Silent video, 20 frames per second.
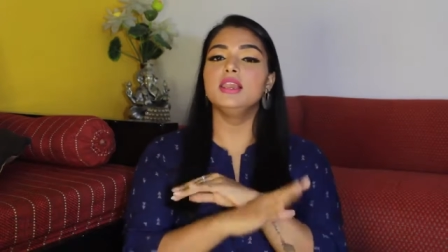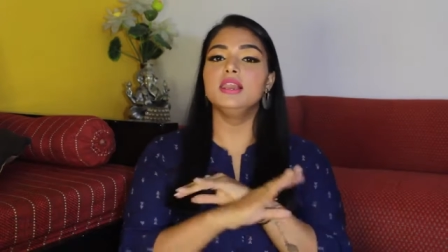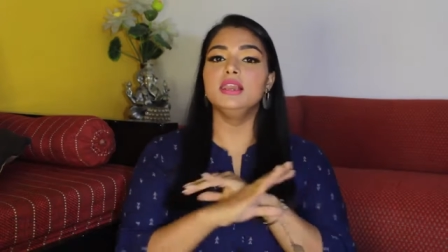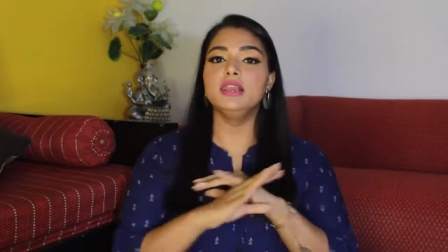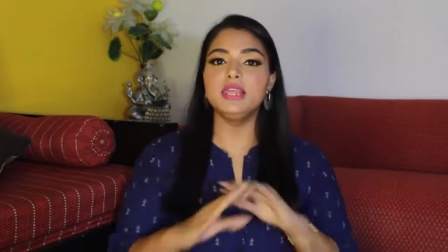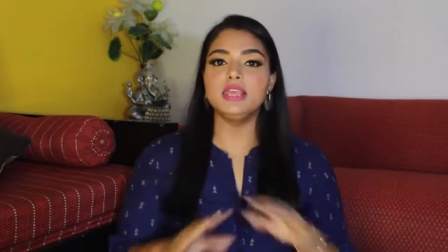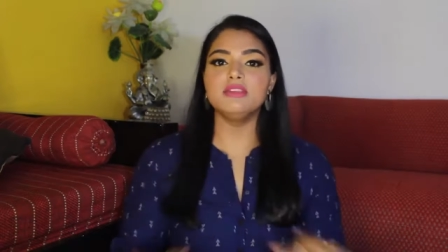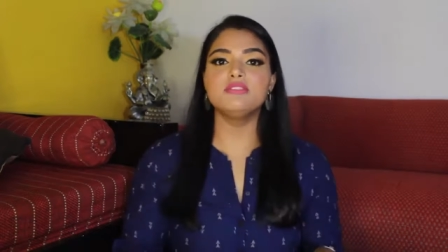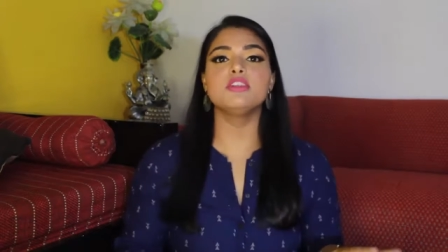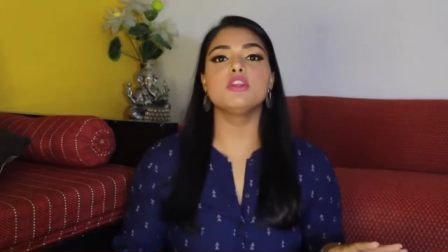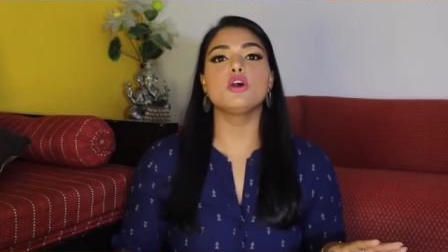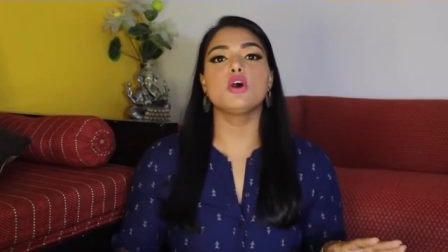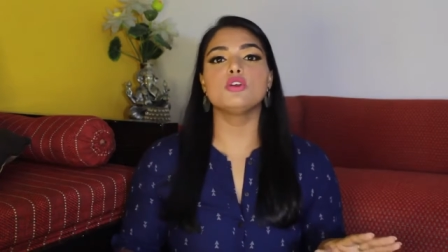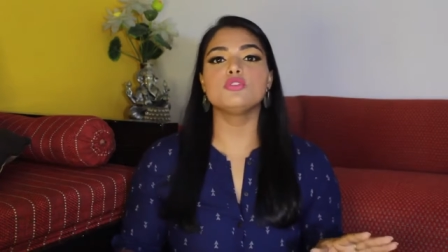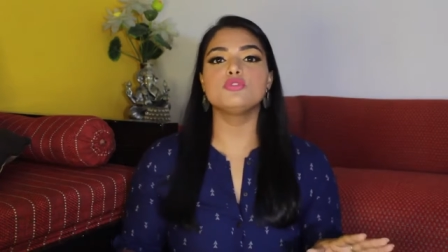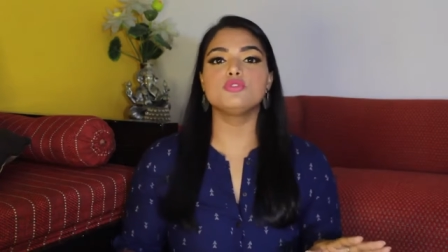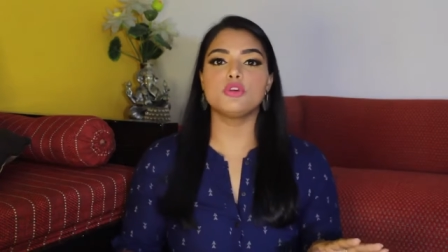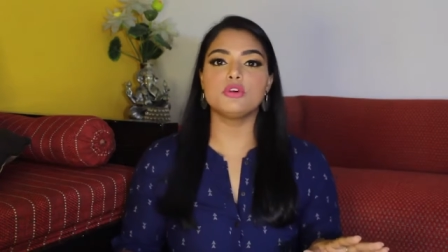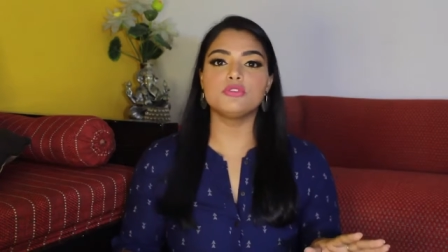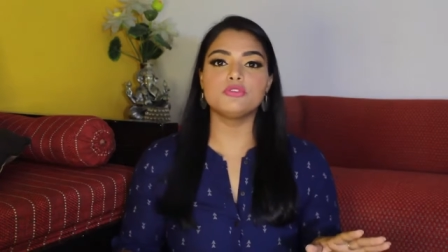leave it
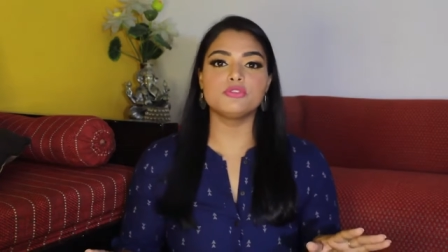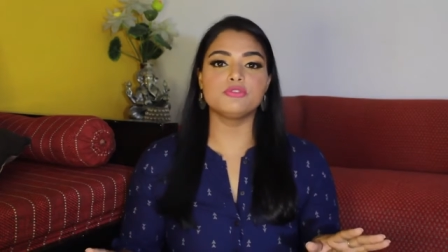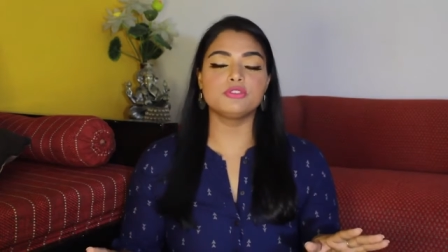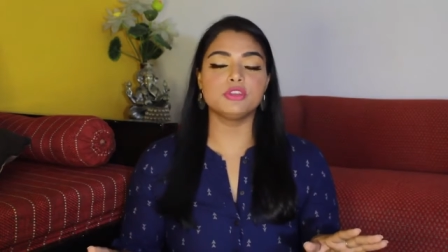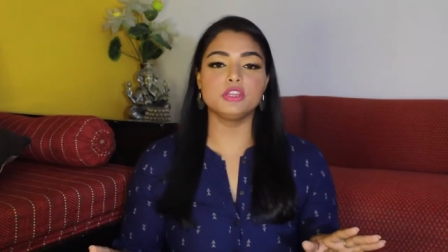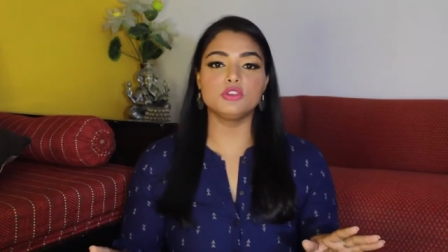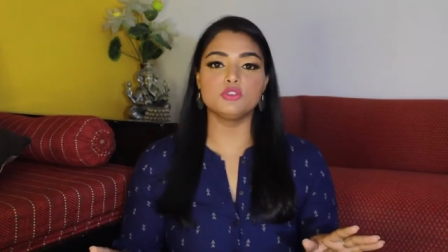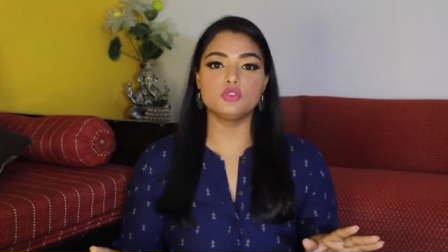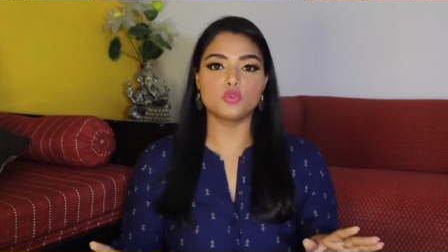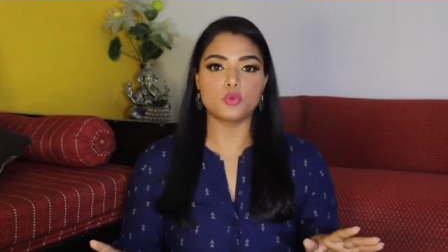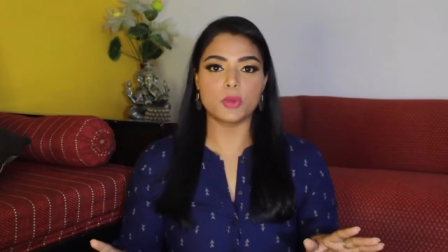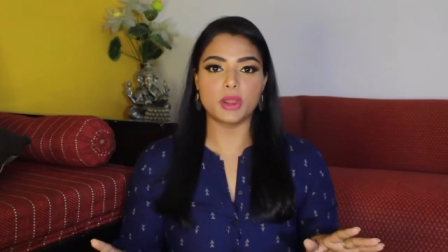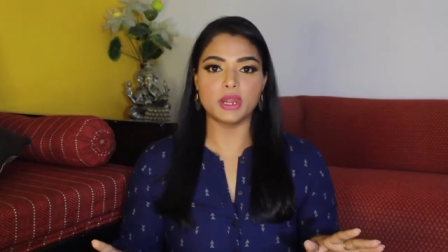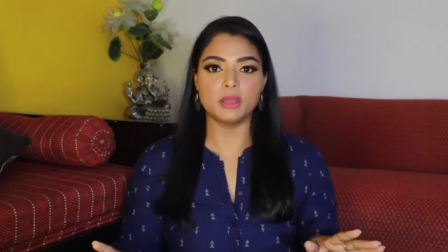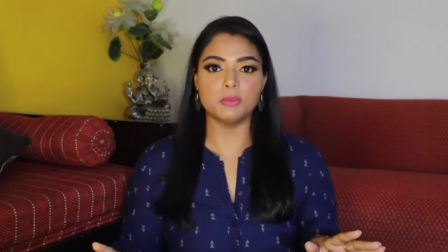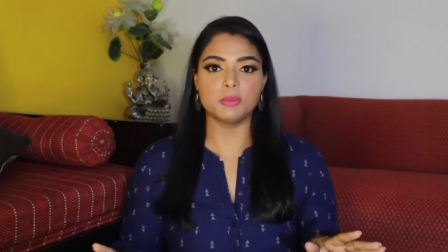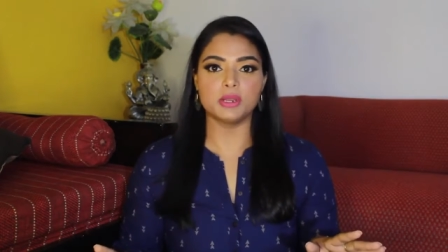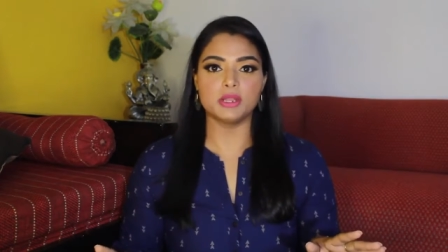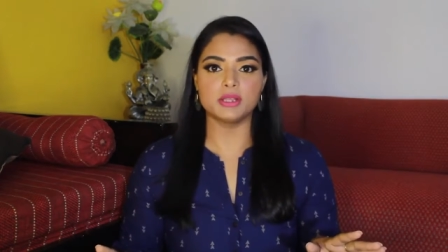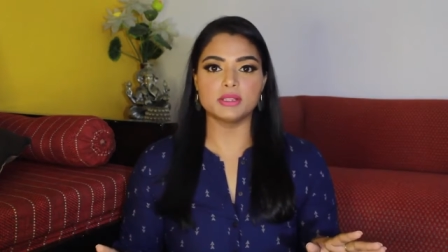on for 15 to
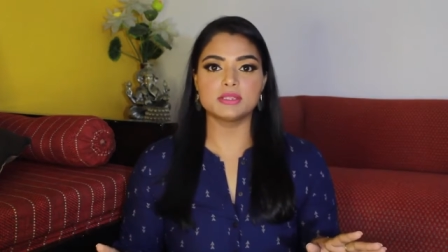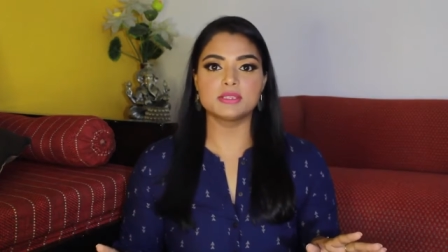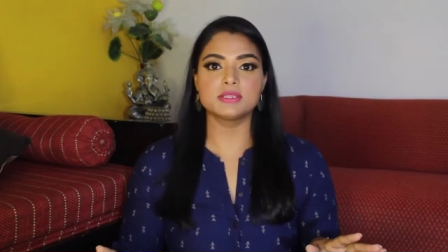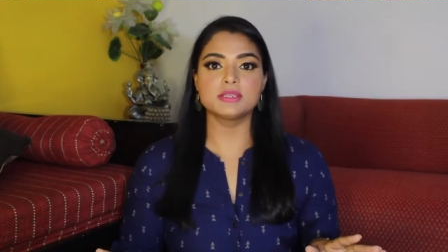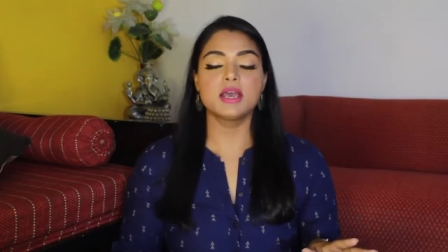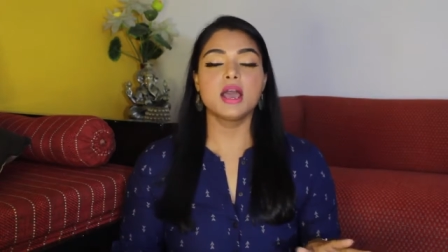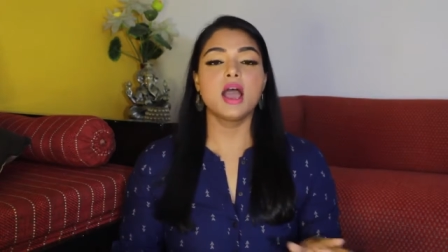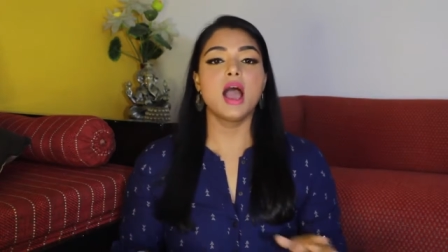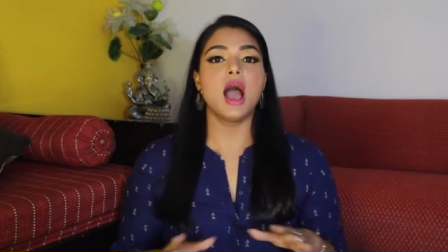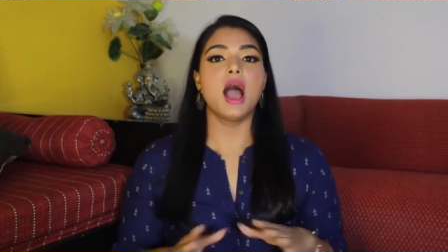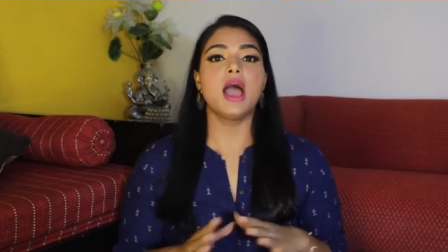20 minutes.